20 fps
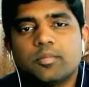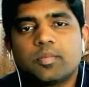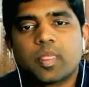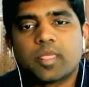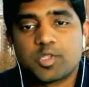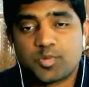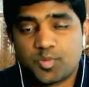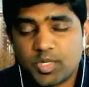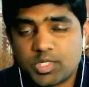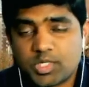
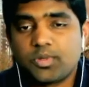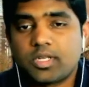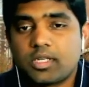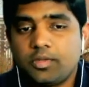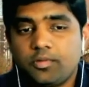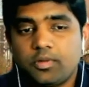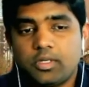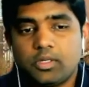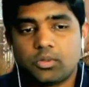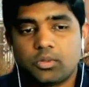Specifically,
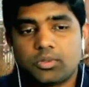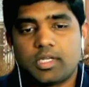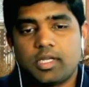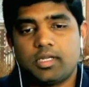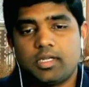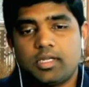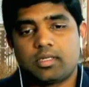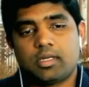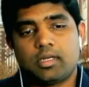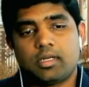we looked
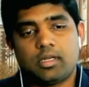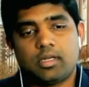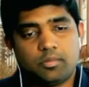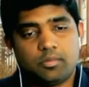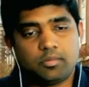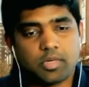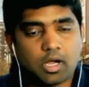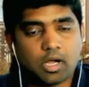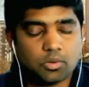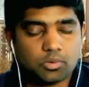at
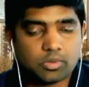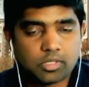how